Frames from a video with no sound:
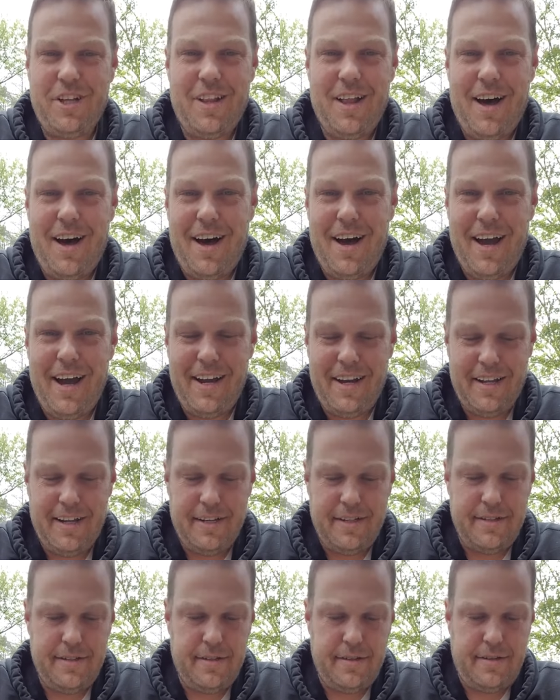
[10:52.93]
line
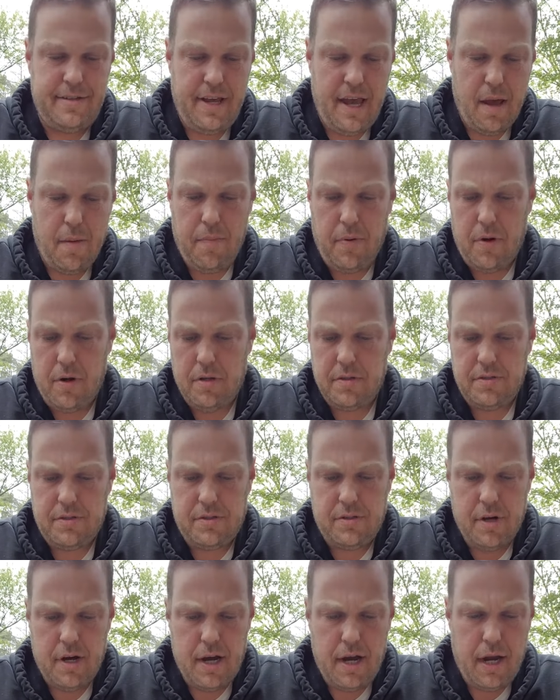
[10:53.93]
and tampon
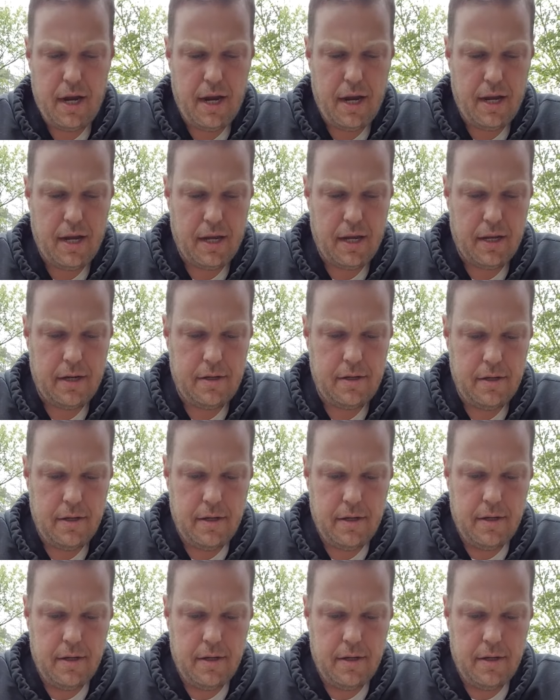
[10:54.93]
string and